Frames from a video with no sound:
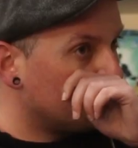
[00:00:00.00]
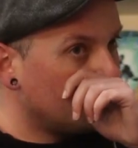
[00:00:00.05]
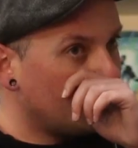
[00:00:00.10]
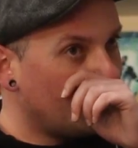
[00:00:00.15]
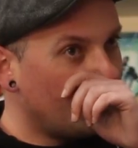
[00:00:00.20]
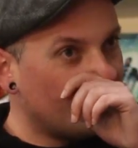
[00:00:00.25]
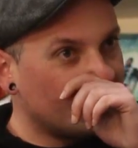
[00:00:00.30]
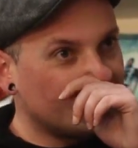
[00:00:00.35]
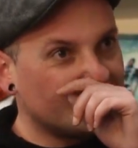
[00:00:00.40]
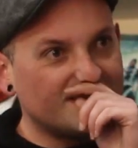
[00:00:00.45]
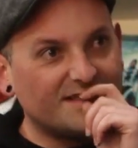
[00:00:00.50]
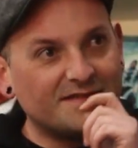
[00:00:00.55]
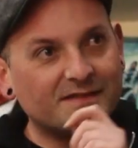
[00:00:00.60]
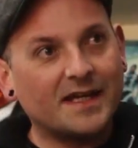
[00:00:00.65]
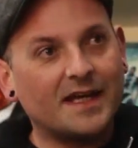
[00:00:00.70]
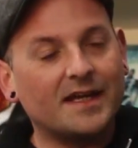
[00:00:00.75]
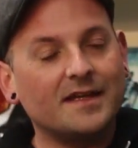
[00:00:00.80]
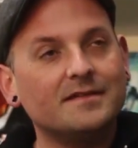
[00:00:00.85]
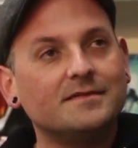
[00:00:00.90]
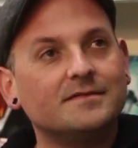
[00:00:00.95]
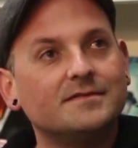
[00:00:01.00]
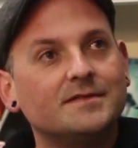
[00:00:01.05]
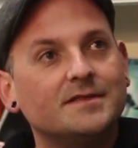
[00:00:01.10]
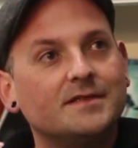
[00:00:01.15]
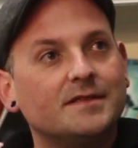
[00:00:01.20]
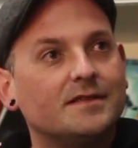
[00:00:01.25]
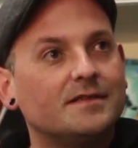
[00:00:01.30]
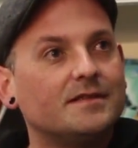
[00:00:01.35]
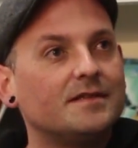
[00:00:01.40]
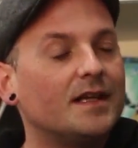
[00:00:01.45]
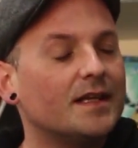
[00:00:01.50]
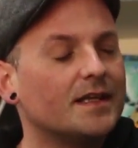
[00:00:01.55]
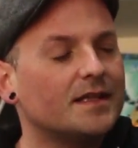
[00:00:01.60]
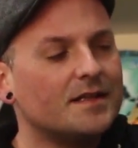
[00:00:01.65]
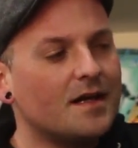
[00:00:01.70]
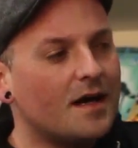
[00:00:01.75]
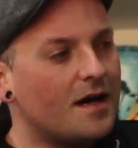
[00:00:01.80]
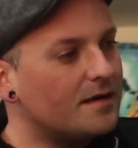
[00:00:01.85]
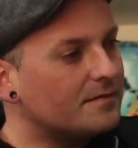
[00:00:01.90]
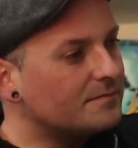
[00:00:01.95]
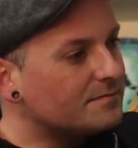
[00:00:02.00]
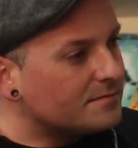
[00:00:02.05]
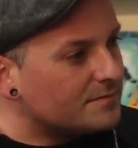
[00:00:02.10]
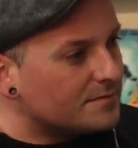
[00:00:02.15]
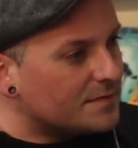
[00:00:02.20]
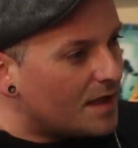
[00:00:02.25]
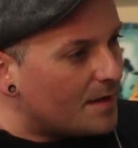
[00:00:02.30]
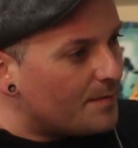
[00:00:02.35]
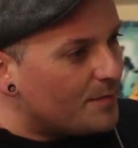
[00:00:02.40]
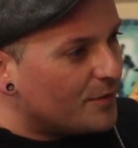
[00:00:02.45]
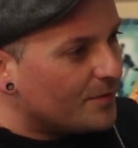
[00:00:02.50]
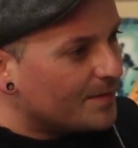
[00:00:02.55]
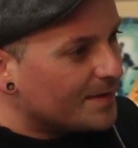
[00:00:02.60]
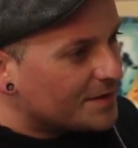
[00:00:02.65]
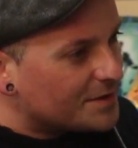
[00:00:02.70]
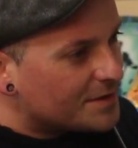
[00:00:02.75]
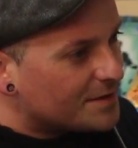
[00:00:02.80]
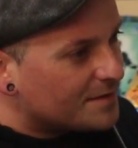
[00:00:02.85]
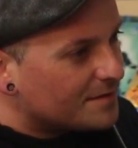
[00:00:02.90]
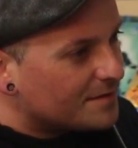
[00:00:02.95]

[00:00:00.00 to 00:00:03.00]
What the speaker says: Oh, okay. Like not published.